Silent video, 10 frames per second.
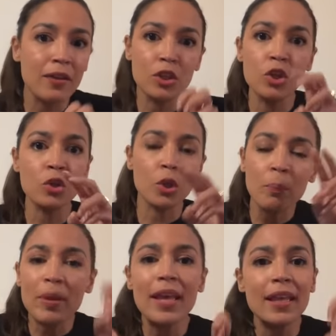you know, you're
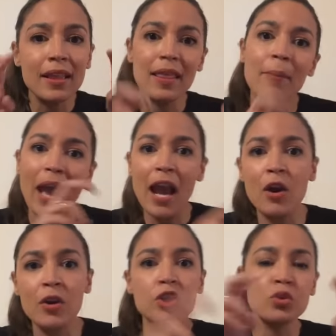picking them
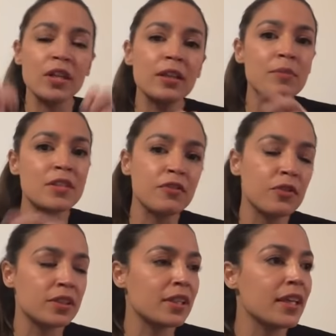out and treating them
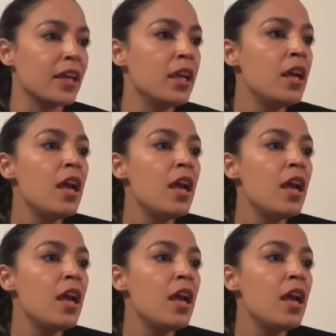differently.